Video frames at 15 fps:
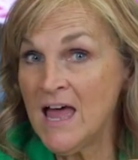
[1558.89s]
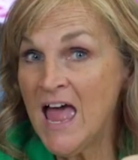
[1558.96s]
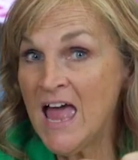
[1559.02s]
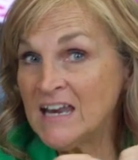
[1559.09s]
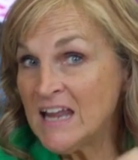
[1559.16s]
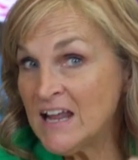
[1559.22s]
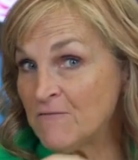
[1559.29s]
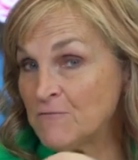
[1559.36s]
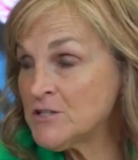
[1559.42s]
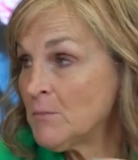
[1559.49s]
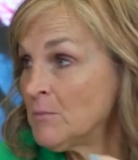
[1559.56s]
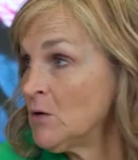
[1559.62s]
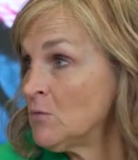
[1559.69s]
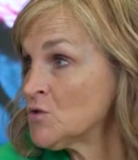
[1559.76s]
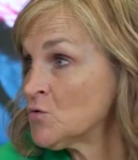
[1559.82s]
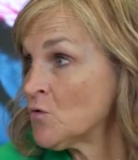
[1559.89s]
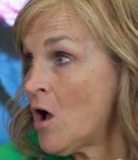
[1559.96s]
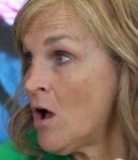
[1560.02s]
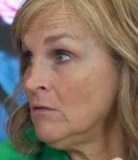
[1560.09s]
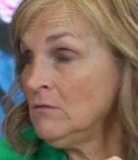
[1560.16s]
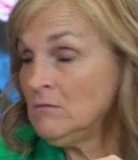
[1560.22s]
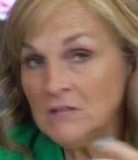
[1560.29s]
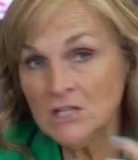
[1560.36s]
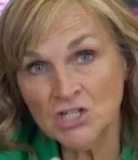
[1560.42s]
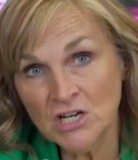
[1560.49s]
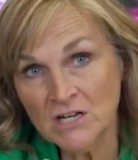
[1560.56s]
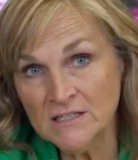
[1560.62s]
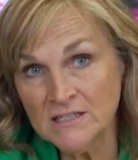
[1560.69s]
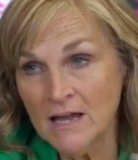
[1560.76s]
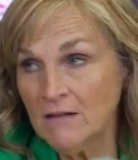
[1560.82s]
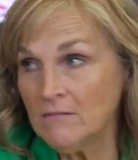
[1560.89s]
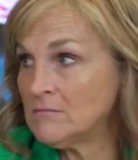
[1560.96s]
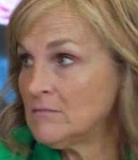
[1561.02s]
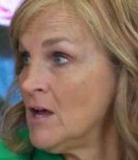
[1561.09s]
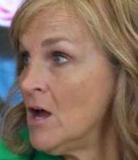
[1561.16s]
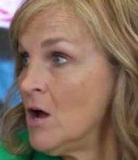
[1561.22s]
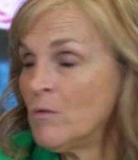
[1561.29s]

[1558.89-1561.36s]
And if somebody was wrong, they shut it down.